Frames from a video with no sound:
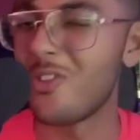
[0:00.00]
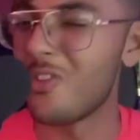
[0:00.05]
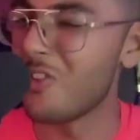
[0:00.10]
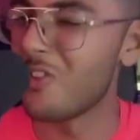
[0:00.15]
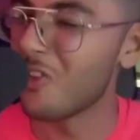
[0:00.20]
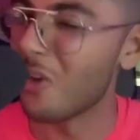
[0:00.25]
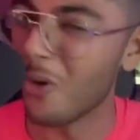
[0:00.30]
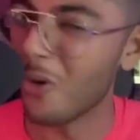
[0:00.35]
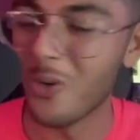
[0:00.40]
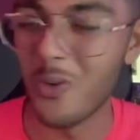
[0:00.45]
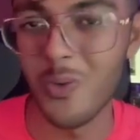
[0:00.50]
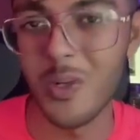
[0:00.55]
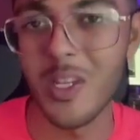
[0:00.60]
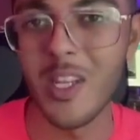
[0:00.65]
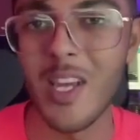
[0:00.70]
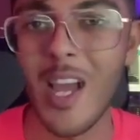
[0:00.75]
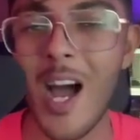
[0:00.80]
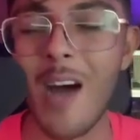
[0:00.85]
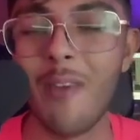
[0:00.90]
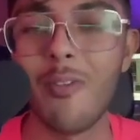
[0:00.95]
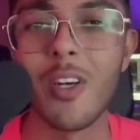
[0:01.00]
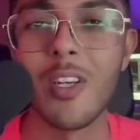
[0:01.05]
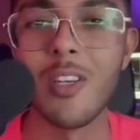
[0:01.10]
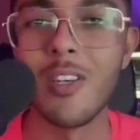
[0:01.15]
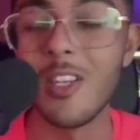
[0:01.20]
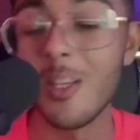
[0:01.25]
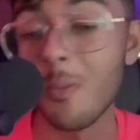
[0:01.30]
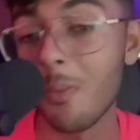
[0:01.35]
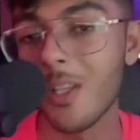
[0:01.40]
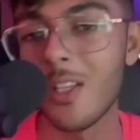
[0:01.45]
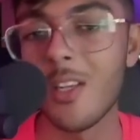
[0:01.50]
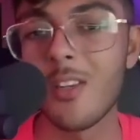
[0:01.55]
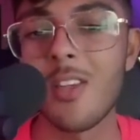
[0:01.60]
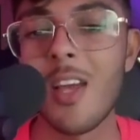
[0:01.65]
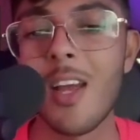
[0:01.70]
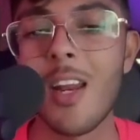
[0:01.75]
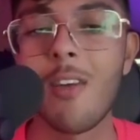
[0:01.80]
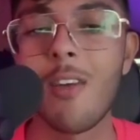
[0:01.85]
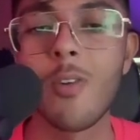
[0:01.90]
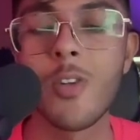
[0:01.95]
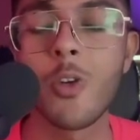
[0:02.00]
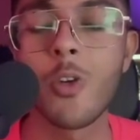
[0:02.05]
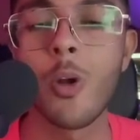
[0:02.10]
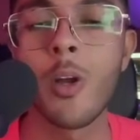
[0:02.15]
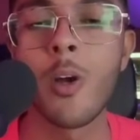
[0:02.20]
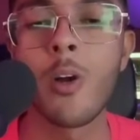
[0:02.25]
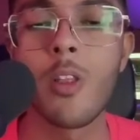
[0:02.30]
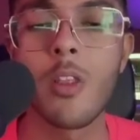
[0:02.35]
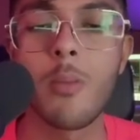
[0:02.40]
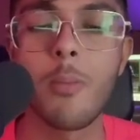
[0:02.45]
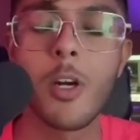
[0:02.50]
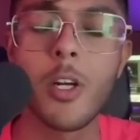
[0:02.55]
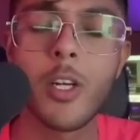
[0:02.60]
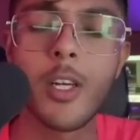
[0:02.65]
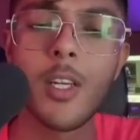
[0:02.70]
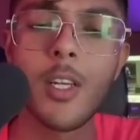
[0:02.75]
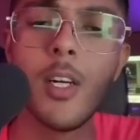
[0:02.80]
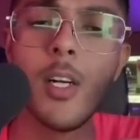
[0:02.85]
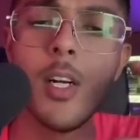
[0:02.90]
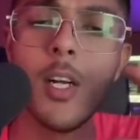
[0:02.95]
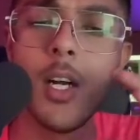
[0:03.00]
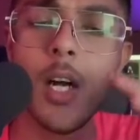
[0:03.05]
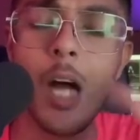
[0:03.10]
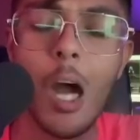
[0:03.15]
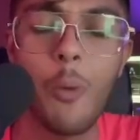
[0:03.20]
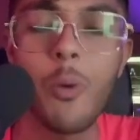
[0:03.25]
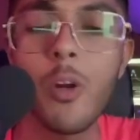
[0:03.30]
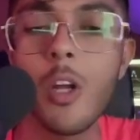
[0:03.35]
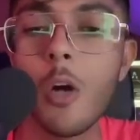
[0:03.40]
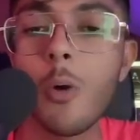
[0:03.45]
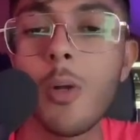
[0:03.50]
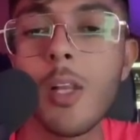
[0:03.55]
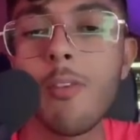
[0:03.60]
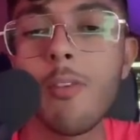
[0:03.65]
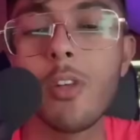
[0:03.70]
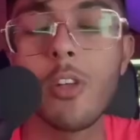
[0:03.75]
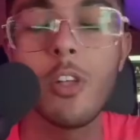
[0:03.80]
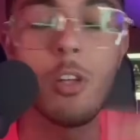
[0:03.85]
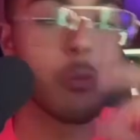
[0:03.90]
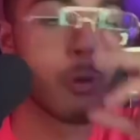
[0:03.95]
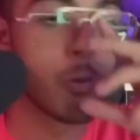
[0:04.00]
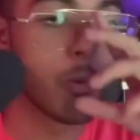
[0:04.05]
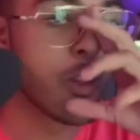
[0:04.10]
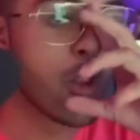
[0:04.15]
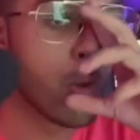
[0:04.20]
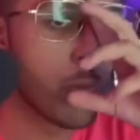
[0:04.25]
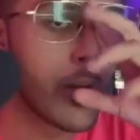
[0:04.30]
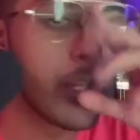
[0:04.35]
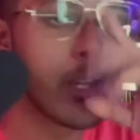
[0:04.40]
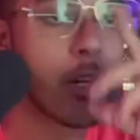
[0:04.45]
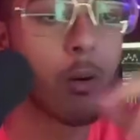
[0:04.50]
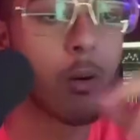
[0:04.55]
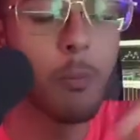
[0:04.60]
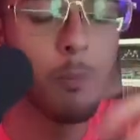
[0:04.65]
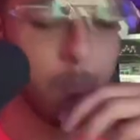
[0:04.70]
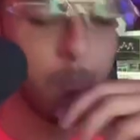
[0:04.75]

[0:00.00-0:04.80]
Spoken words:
don't really have a deep understanding of what's going on in the market. I want to go a level deeper with you right here.